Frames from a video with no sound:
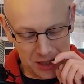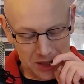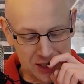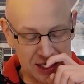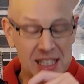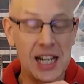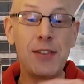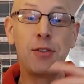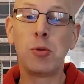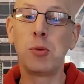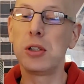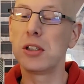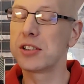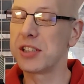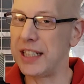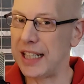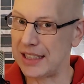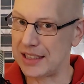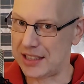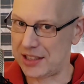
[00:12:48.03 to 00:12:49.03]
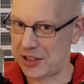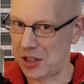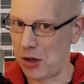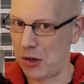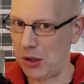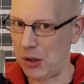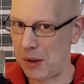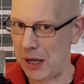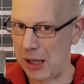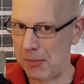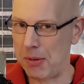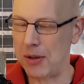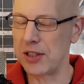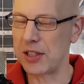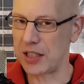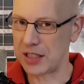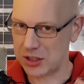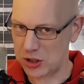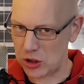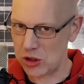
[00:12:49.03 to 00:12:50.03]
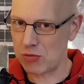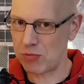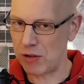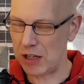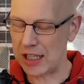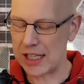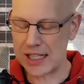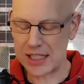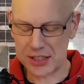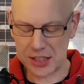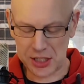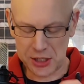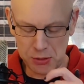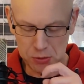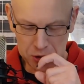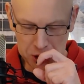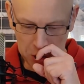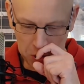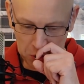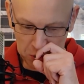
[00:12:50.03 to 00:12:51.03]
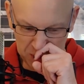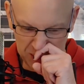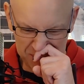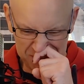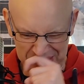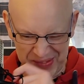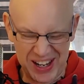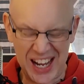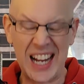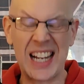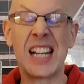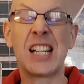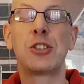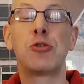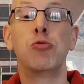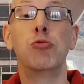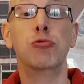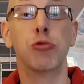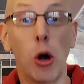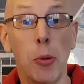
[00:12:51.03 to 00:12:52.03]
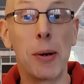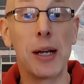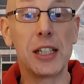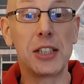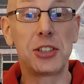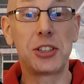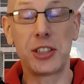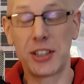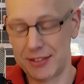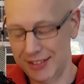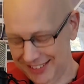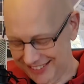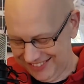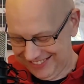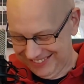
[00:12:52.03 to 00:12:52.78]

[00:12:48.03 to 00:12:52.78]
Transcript: Steven Wilson has a solo album. So I've just released a new solo album, and it's rubbish.